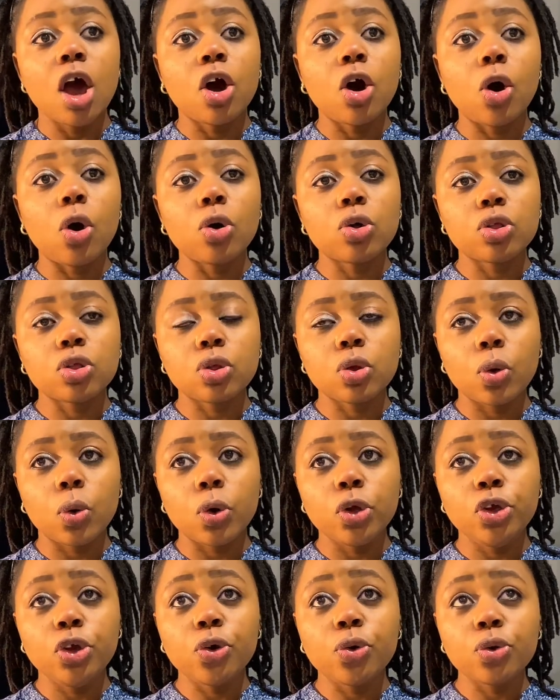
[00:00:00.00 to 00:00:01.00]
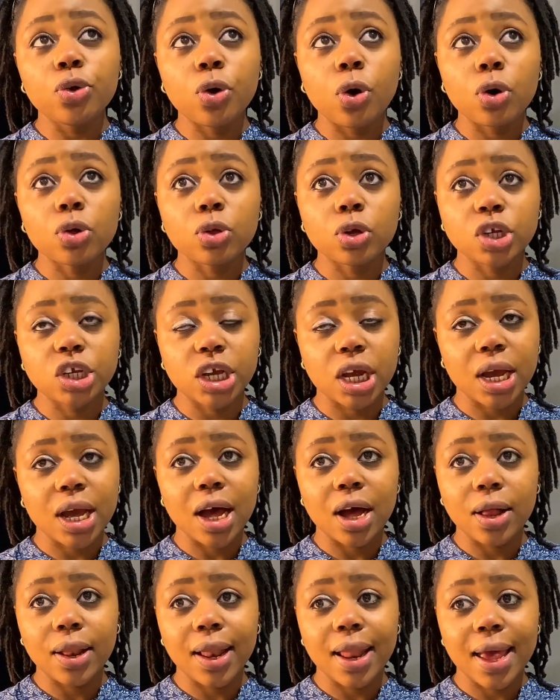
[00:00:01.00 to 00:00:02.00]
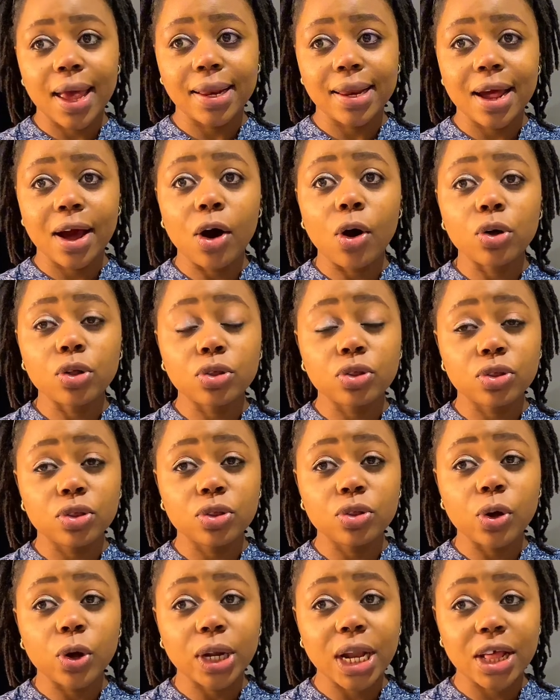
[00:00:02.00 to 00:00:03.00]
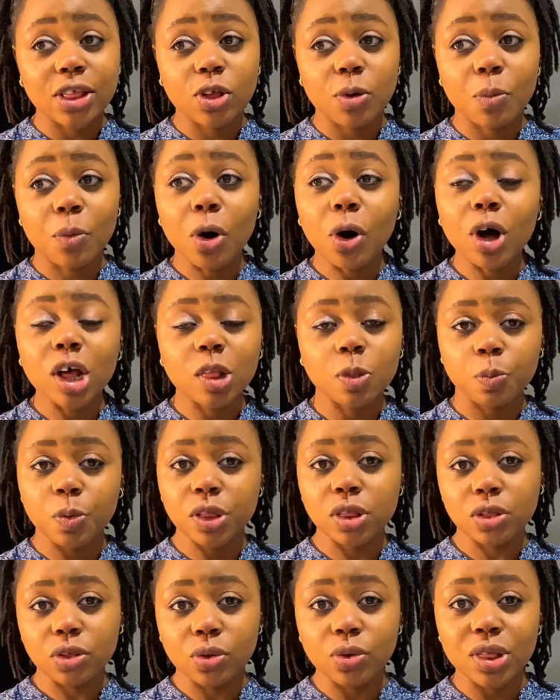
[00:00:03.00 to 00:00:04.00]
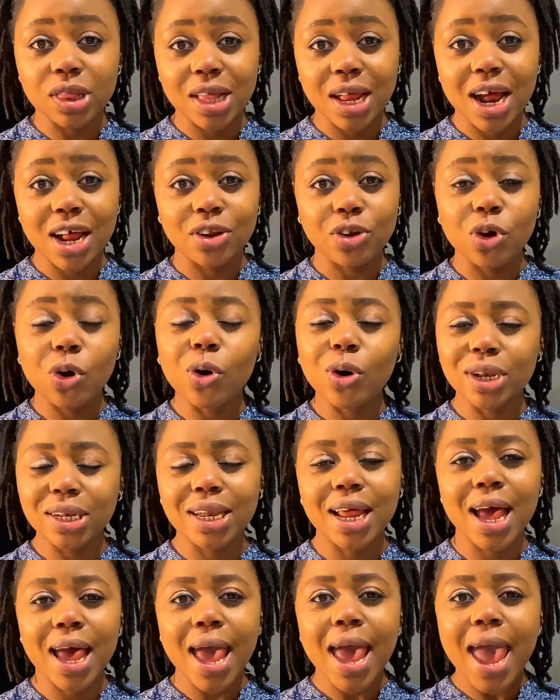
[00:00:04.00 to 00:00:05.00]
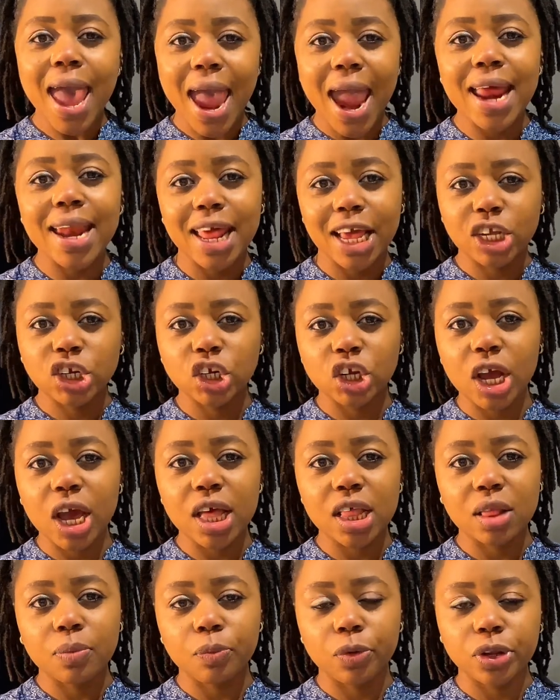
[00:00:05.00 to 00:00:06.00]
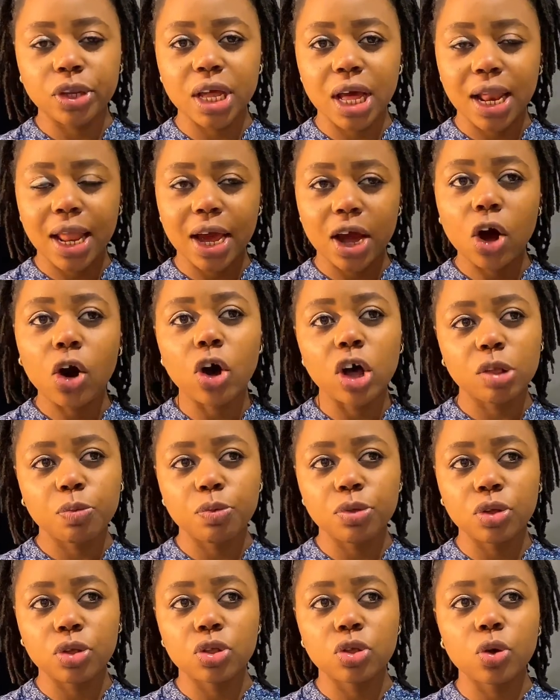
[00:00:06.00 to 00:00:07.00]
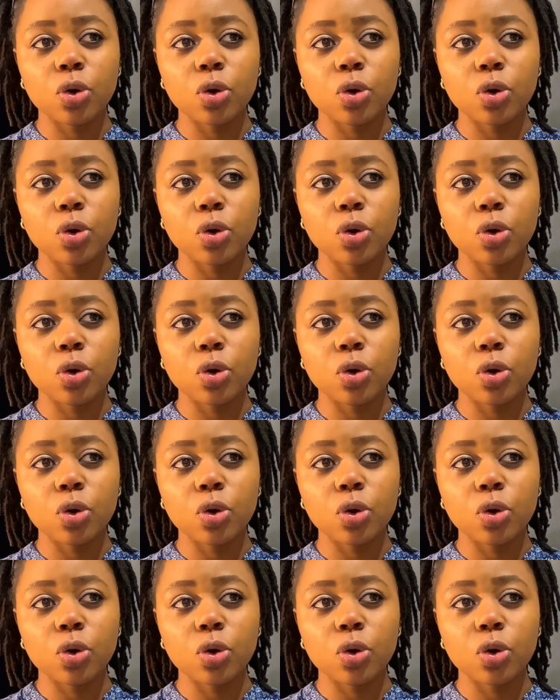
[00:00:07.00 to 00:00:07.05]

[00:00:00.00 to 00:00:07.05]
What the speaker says: Also, you could also check out there are also other some hospitals that are not under NHS, but they are like hospitals.